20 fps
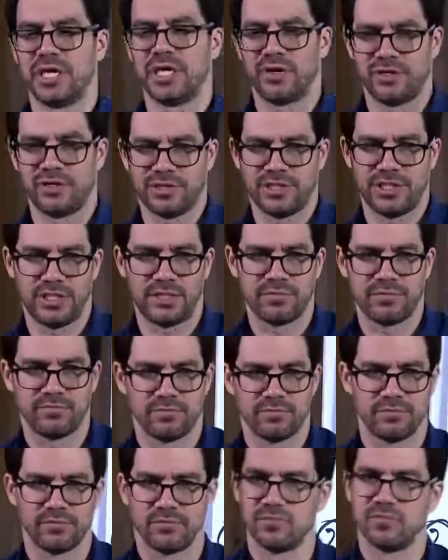guarantee?
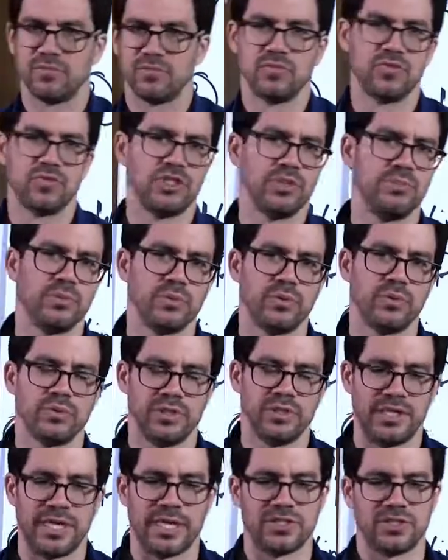
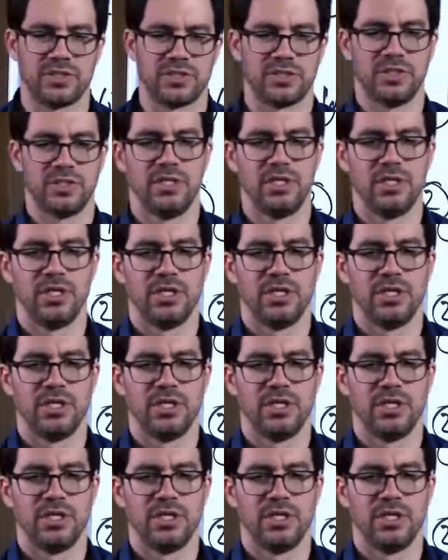Simple, yes.